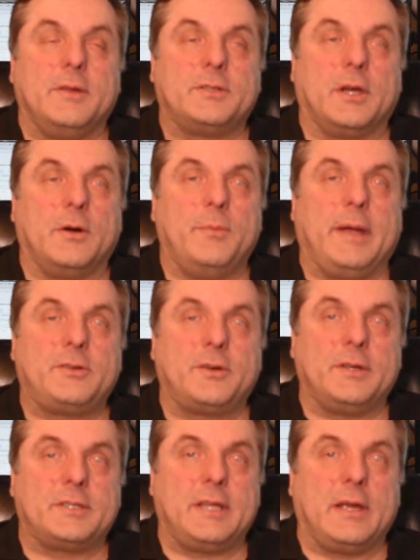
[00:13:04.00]
So make sure
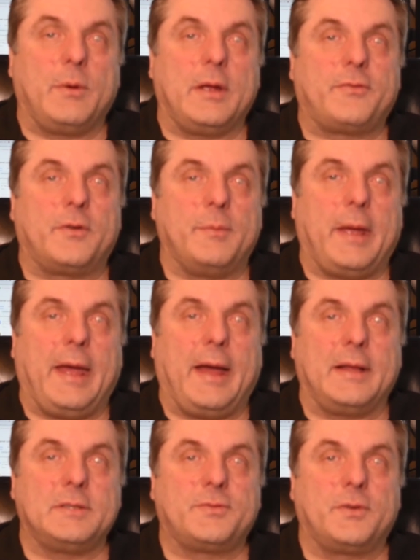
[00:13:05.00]
you stay away from
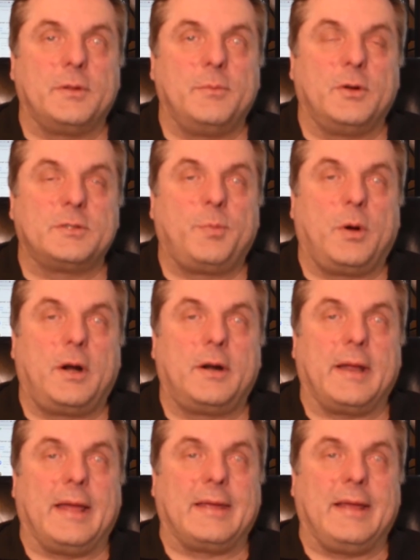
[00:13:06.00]
ads for the most
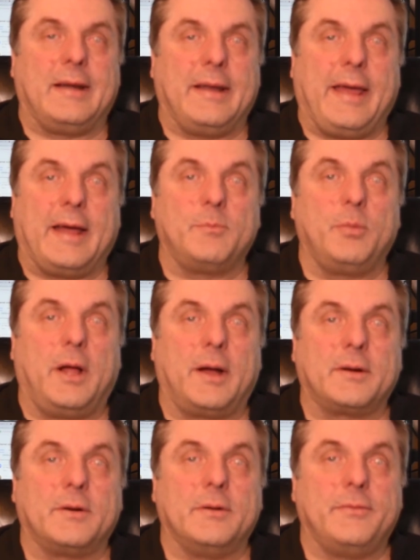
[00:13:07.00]
part and get an ad
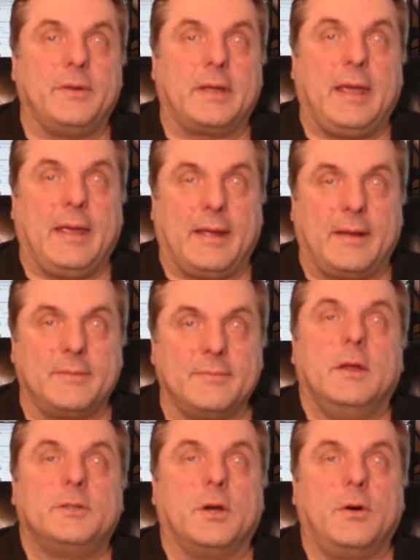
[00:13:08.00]
blocker if you can.
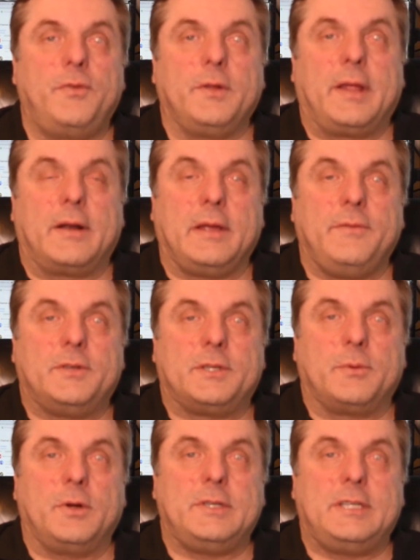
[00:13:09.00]
So hopefully that'll give you
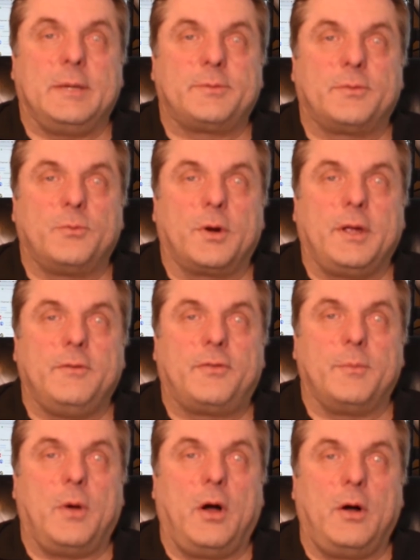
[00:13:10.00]
some good tips from working
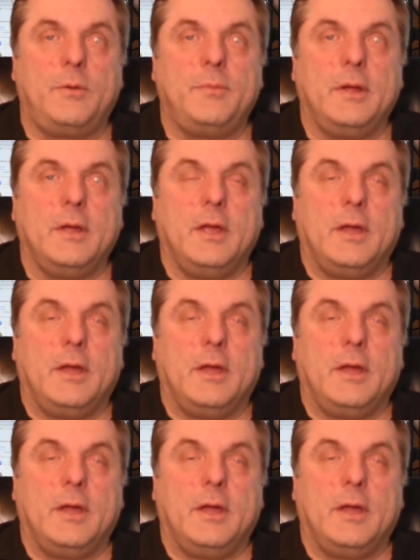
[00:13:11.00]
from home.